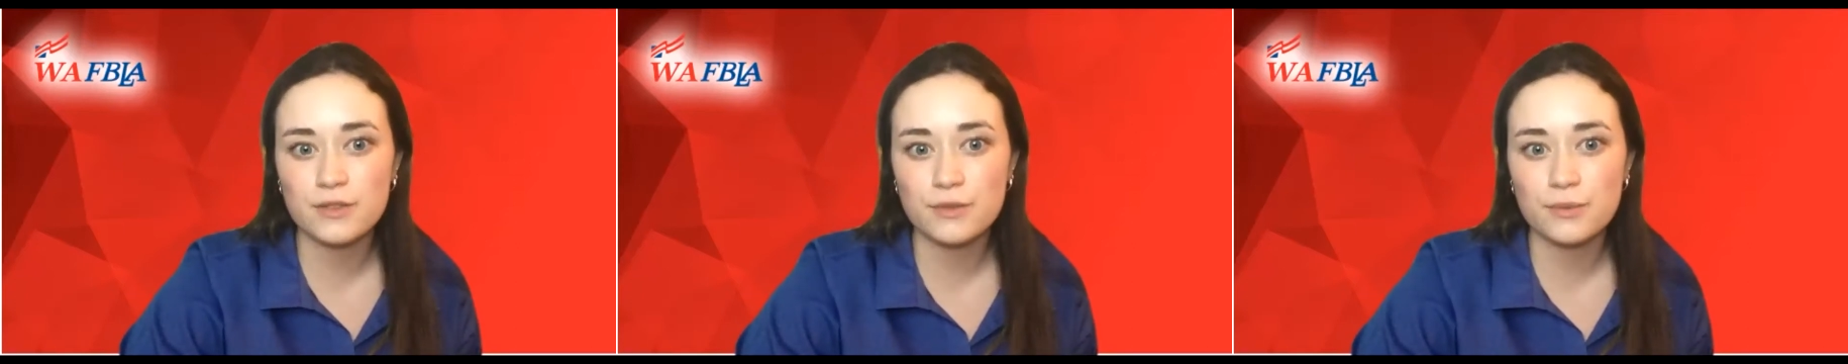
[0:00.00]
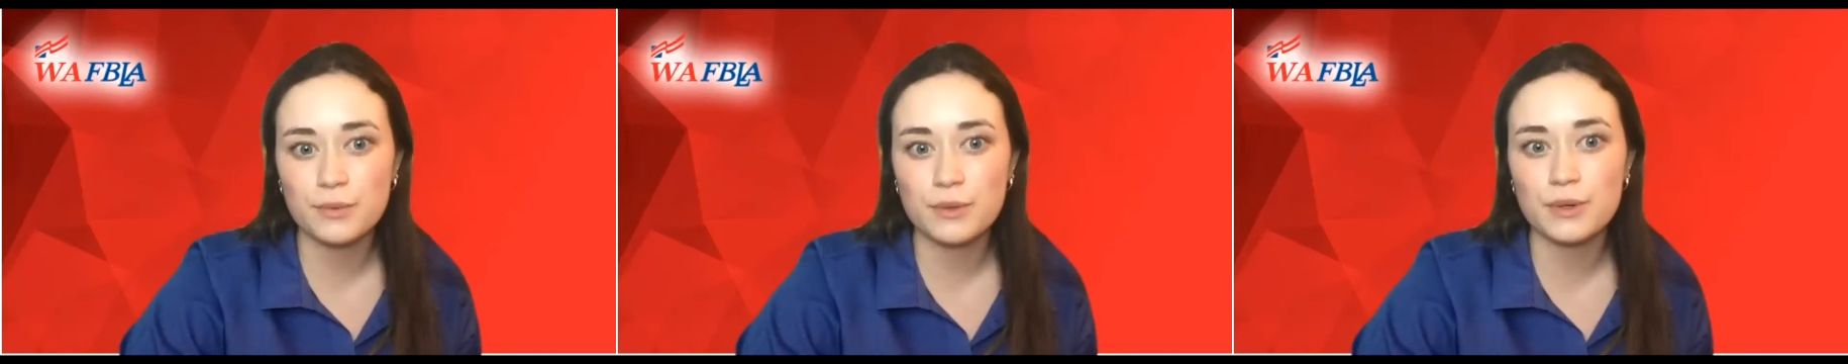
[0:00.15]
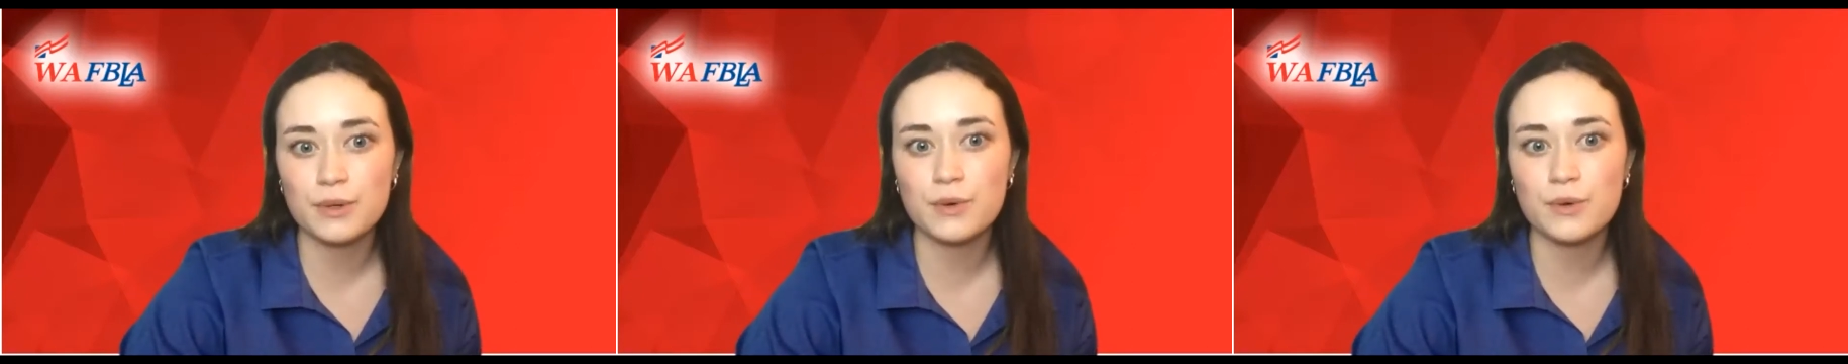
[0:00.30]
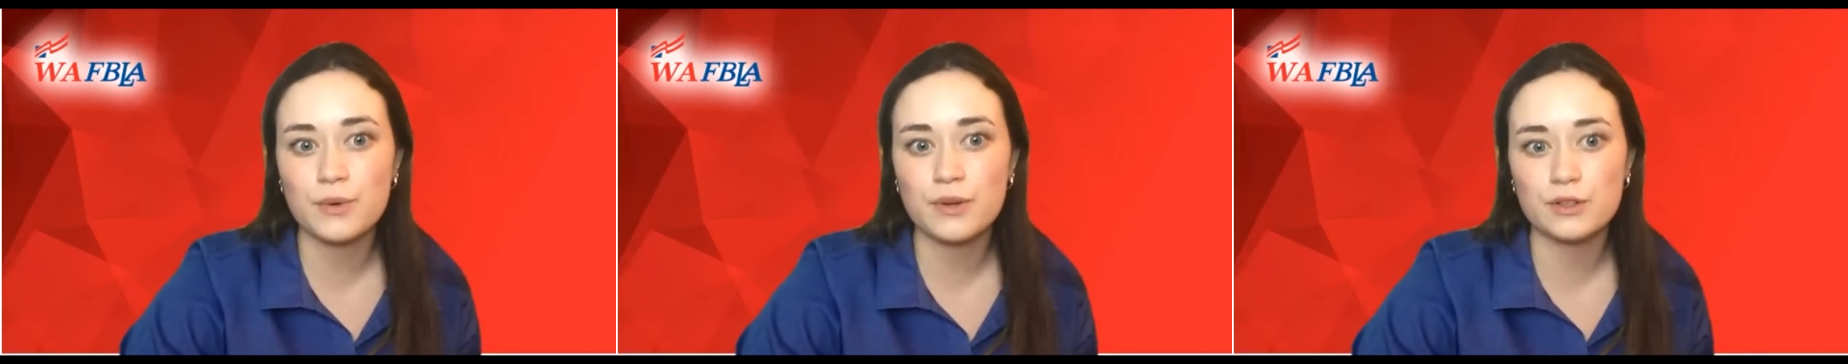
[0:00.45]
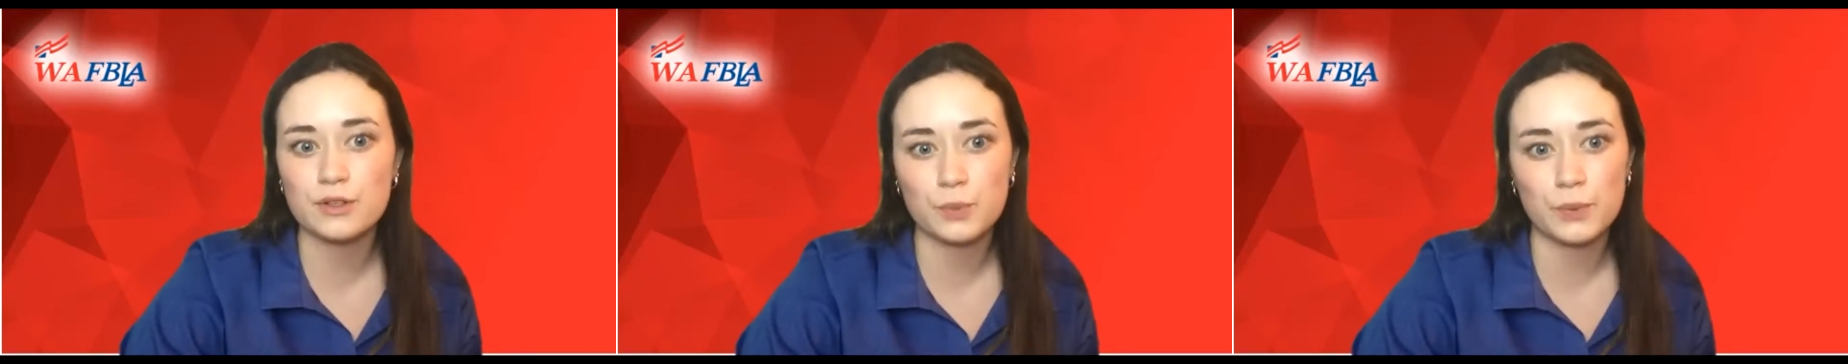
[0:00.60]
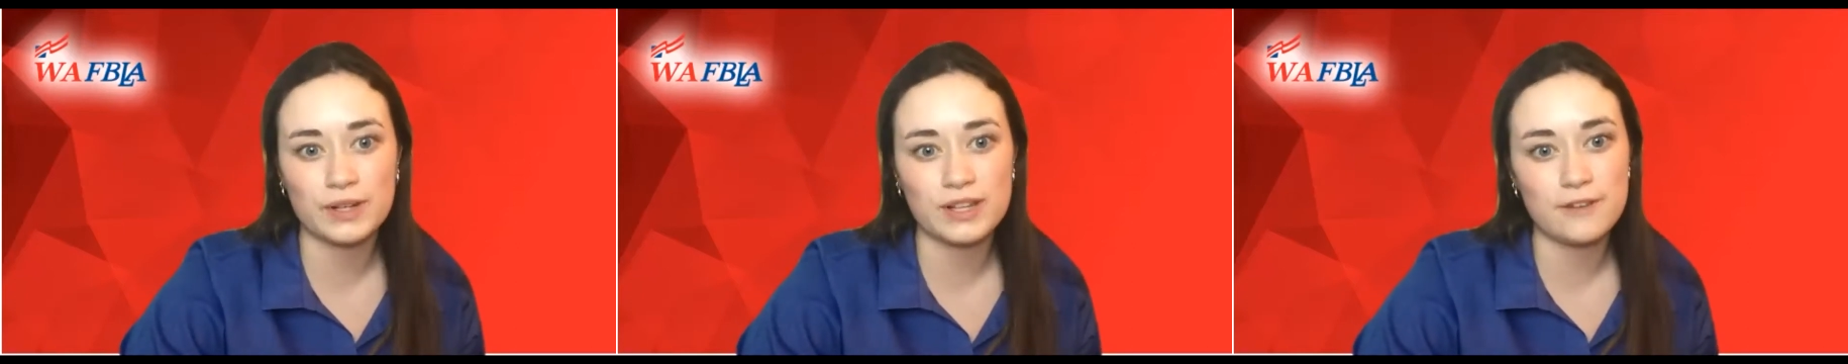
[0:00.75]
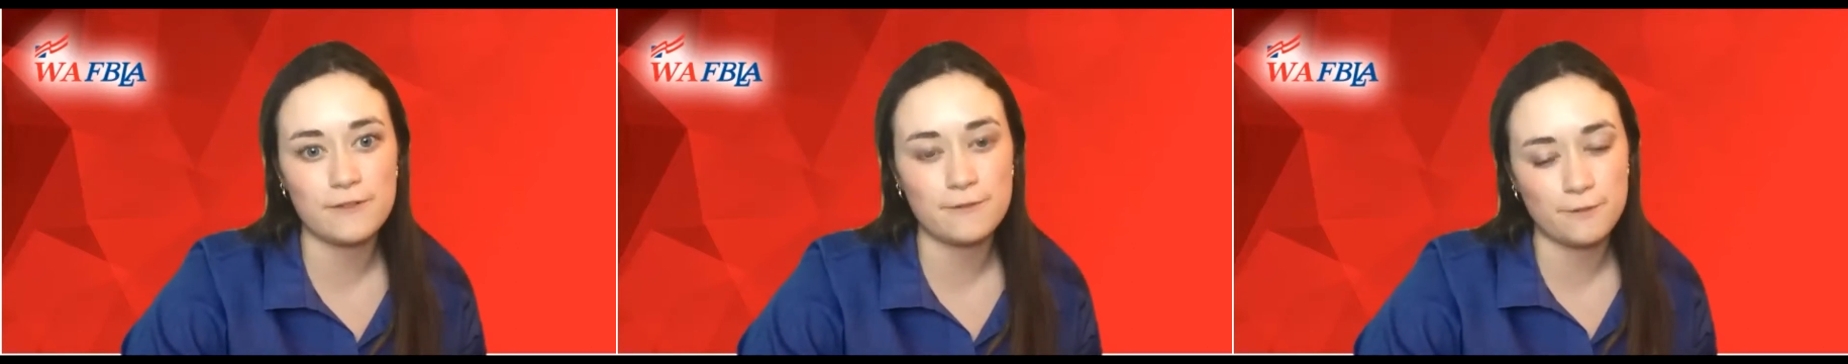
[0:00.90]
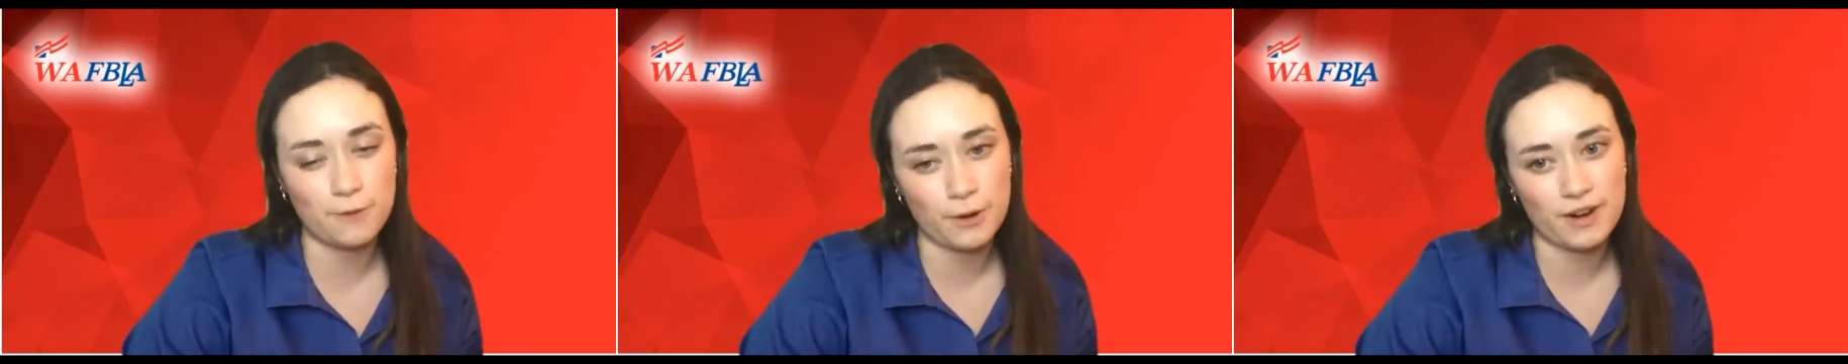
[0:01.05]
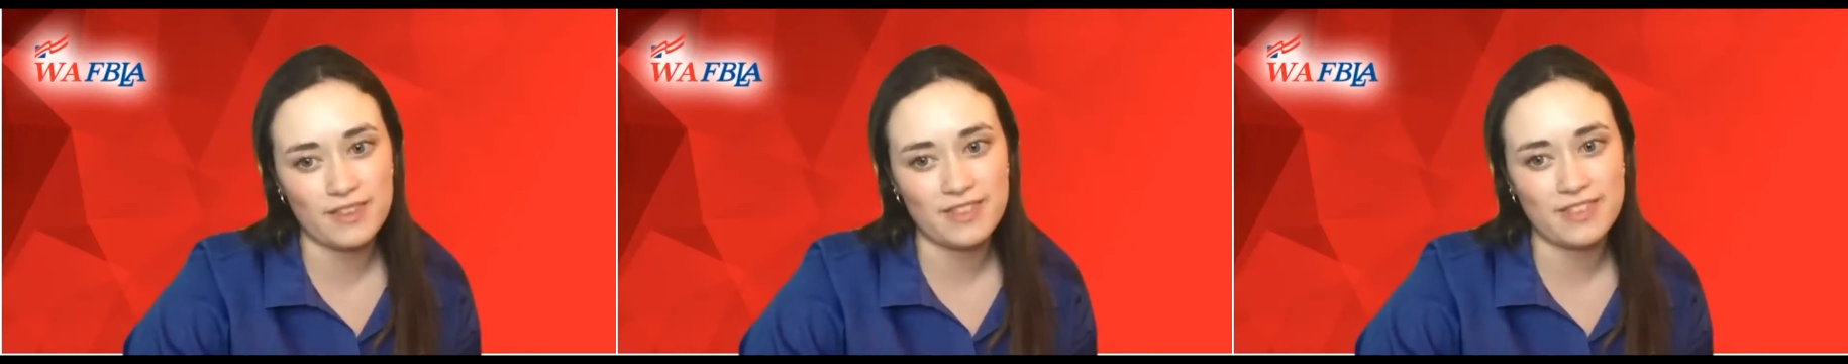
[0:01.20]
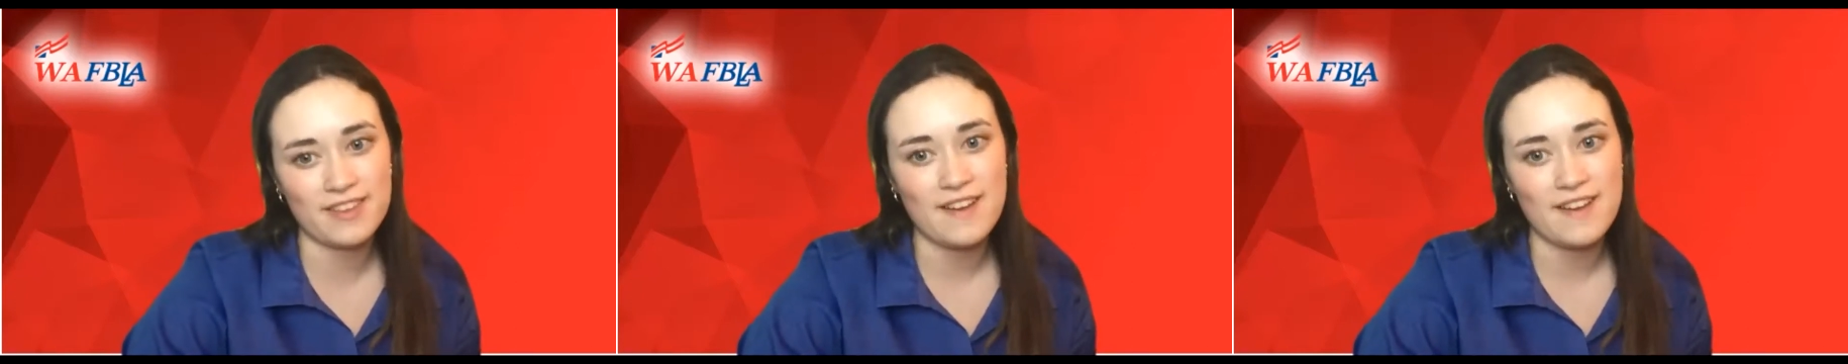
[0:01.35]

through 24th.